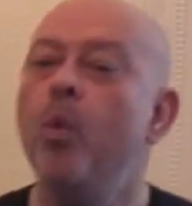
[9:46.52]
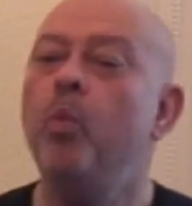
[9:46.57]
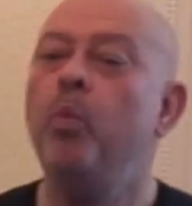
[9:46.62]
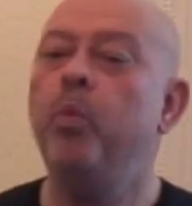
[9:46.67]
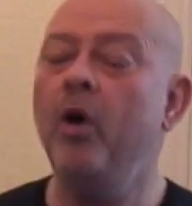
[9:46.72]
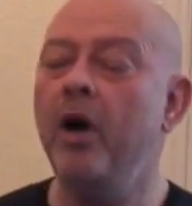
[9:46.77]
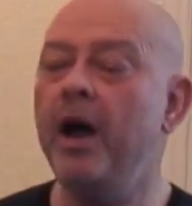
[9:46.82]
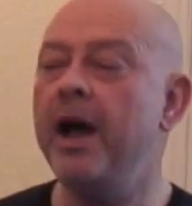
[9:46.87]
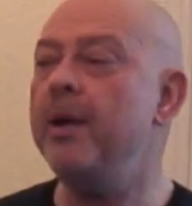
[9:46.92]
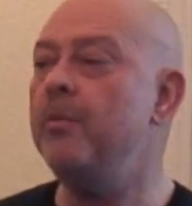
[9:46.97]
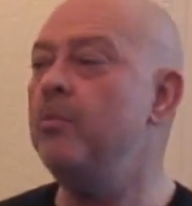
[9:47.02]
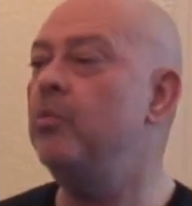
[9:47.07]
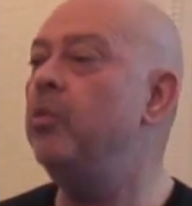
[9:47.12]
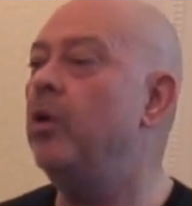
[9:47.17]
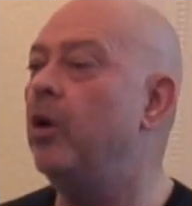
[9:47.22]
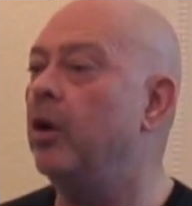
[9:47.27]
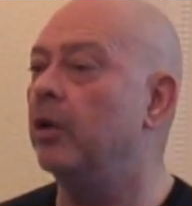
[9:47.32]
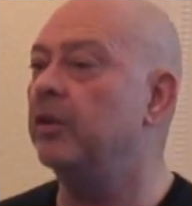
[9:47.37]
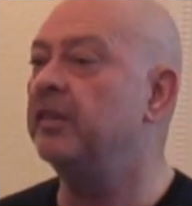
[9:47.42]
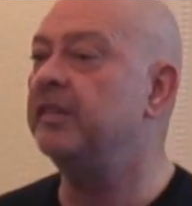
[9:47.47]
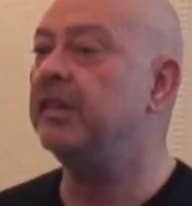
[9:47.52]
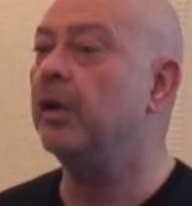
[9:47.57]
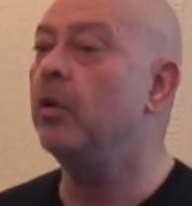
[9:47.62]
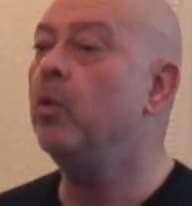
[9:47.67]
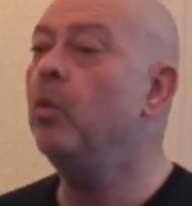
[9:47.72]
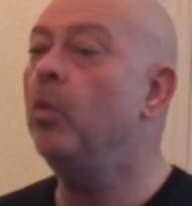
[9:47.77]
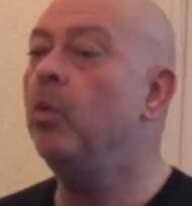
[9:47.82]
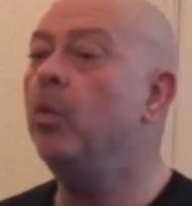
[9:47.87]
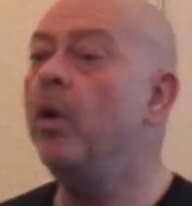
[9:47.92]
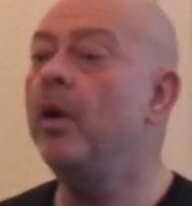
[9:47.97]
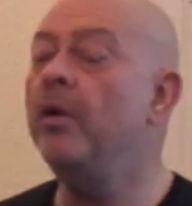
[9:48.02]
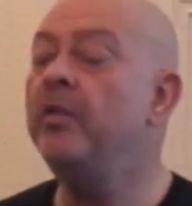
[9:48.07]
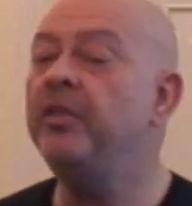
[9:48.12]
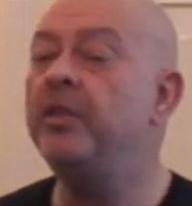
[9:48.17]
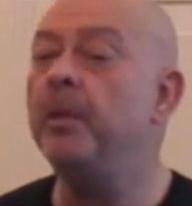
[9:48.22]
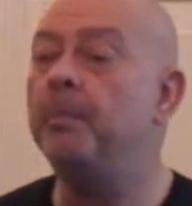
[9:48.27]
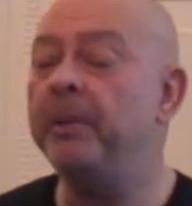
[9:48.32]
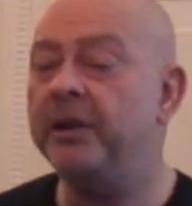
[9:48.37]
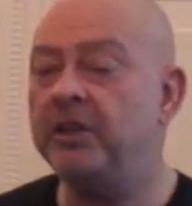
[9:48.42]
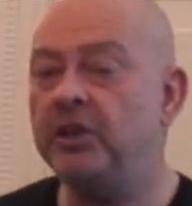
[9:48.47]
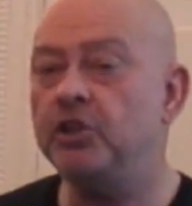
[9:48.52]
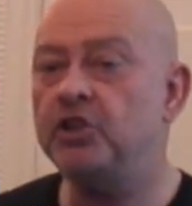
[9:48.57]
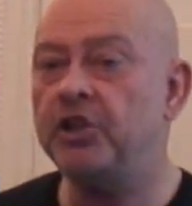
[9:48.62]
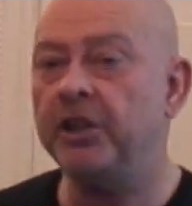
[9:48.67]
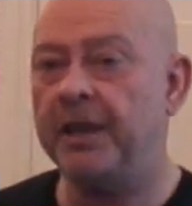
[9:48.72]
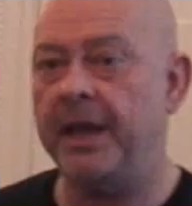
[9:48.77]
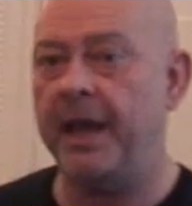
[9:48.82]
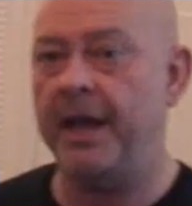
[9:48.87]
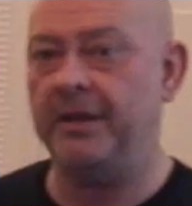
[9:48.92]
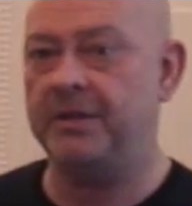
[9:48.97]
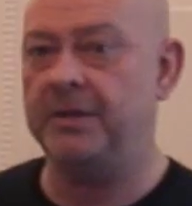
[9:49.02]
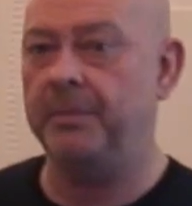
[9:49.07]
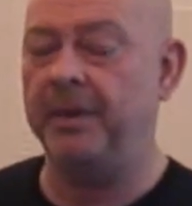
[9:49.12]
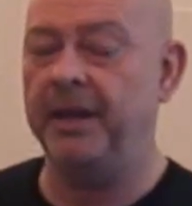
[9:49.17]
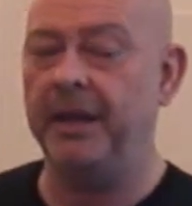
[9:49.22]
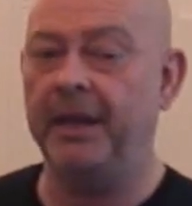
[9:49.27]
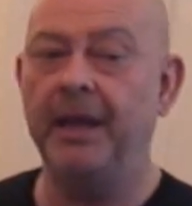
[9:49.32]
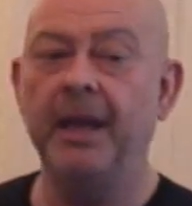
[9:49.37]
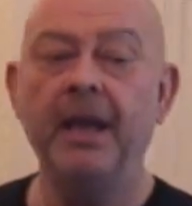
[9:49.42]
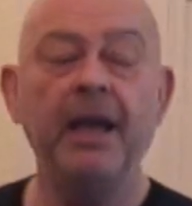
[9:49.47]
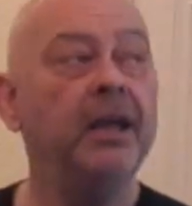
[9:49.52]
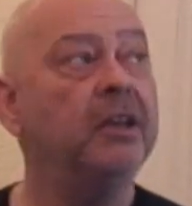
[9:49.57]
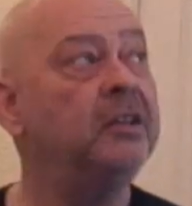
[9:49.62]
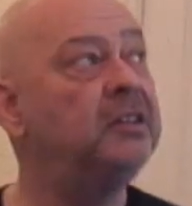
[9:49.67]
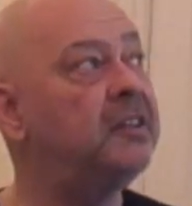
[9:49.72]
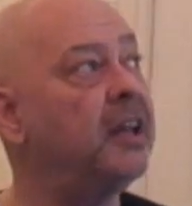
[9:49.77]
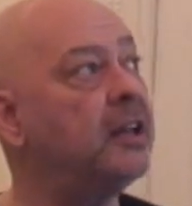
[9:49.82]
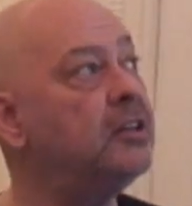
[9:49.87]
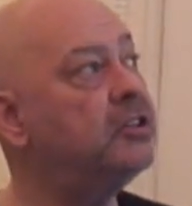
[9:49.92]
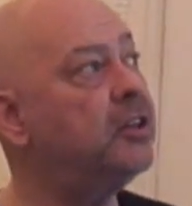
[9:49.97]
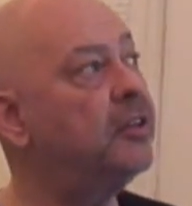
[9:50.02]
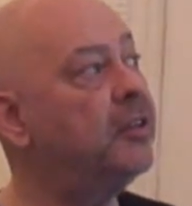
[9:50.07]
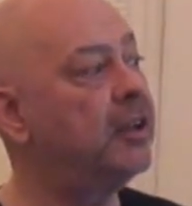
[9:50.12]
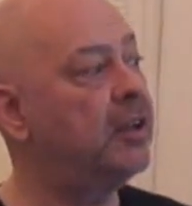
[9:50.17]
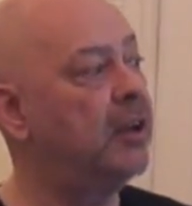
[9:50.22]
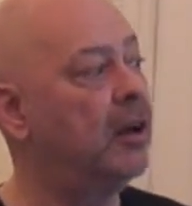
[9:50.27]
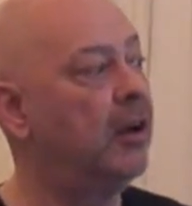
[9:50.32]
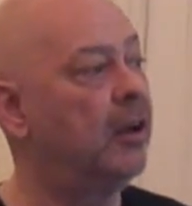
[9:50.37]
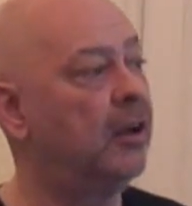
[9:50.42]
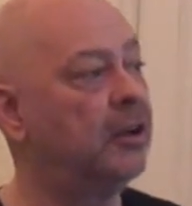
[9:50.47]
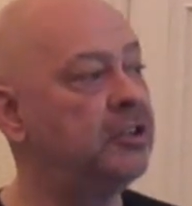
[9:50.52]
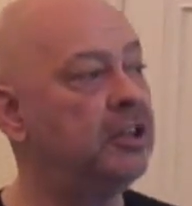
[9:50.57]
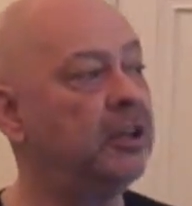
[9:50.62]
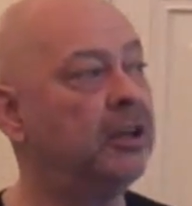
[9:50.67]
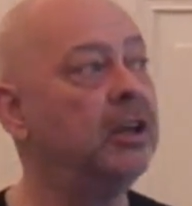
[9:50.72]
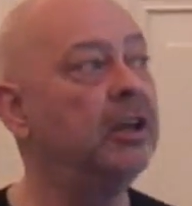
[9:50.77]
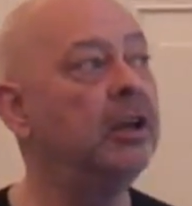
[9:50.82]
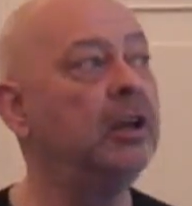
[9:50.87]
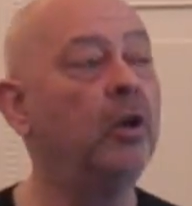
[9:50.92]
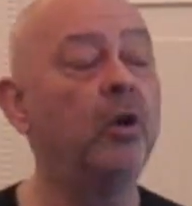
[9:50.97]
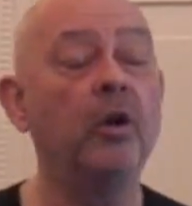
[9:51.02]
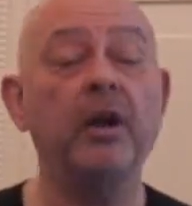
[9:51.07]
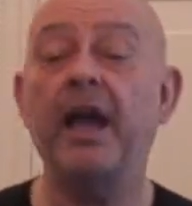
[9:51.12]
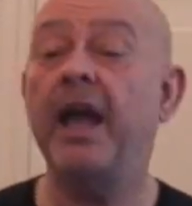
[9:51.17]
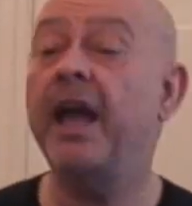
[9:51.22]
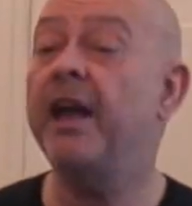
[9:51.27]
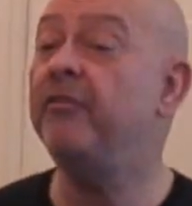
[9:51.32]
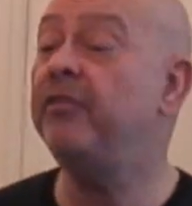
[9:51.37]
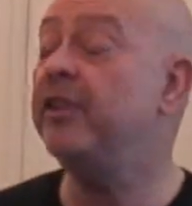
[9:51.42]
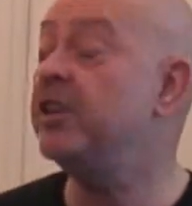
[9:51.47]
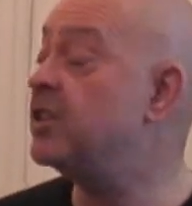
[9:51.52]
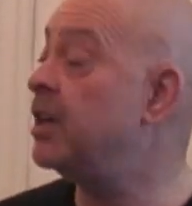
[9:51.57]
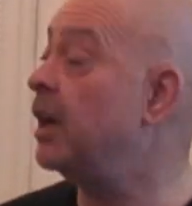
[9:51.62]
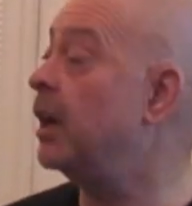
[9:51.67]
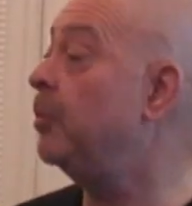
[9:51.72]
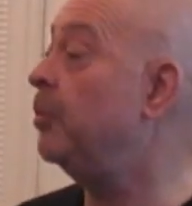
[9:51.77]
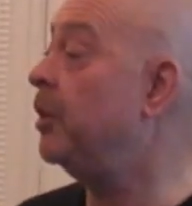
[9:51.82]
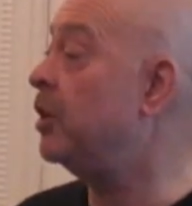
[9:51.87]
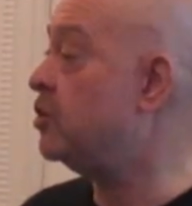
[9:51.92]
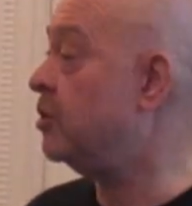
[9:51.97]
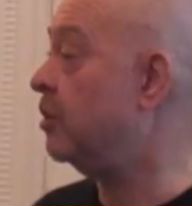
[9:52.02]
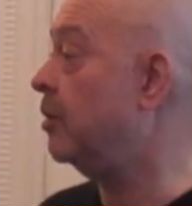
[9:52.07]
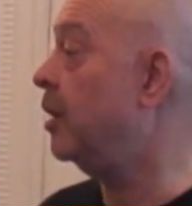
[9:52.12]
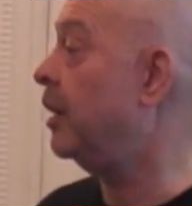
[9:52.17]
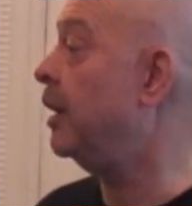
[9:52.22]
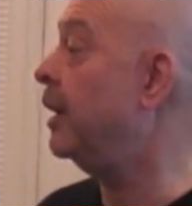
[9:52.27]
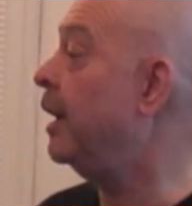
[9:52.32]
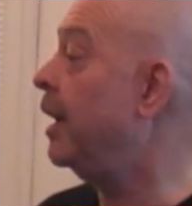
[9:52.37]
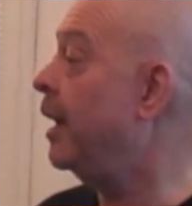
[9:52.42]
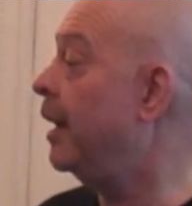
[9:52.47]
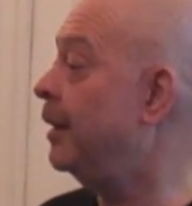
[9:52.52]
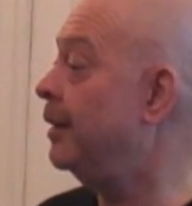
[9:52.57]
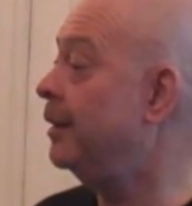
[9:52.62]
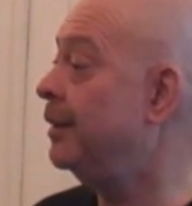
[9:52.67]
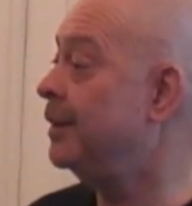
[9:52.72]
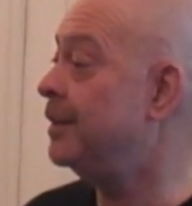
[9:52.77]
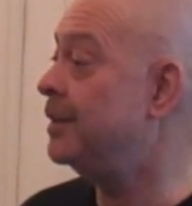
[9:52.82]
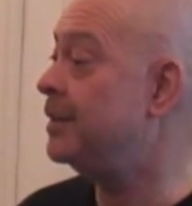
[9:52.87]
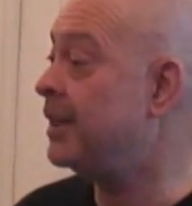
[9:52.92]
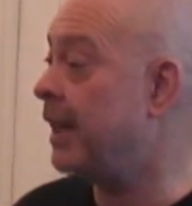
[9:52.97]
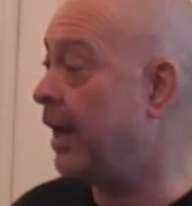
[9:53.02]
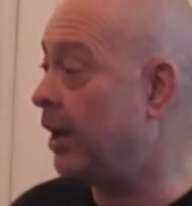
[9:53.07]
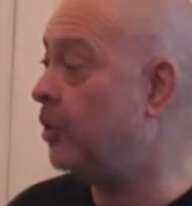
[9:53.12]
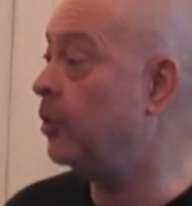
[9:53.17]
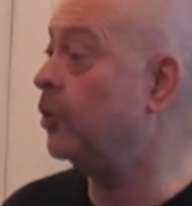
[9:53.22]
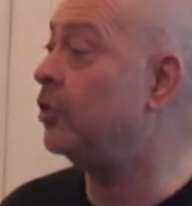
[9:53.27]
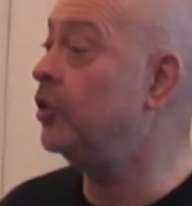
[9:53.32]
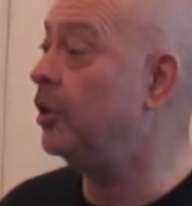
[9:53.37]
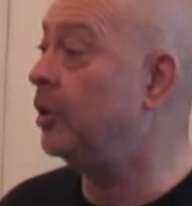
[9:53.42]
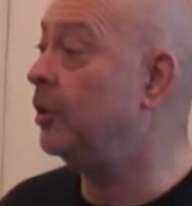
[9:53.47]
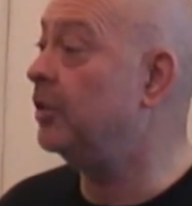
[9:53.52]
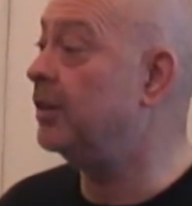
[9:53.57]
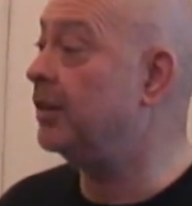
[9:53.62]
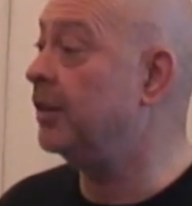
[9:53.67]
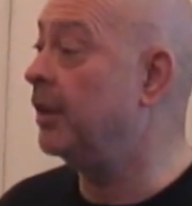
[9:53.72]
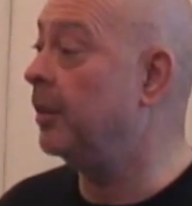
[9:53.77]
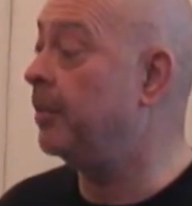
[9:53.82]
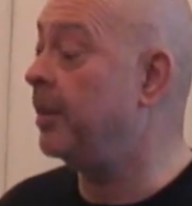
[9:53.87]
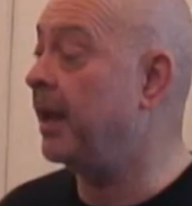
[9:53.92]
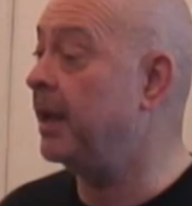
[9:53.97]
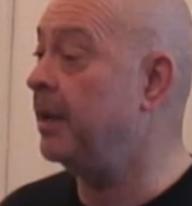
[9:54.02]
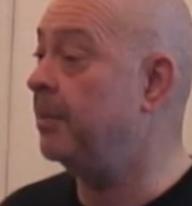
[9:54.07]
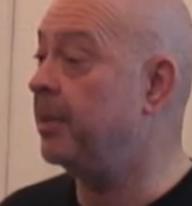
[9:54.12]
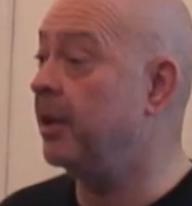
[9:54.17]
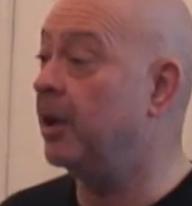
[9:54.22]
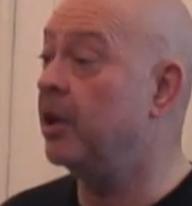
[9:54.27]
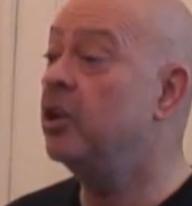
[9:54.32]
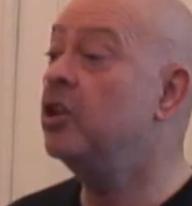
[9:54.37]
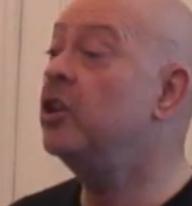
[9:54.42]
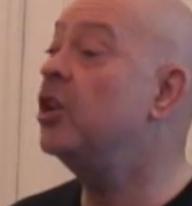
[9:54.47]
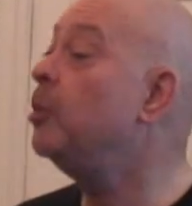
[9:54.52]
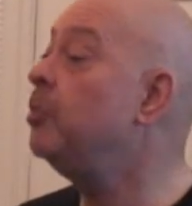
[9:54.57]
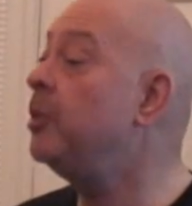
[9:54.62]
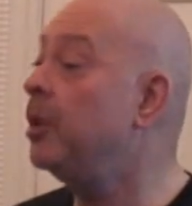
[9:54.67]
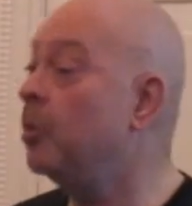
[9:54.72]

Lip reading: What happened was, The British Academy said to The Guardian, look, every time we try and get good news in the paper, nobody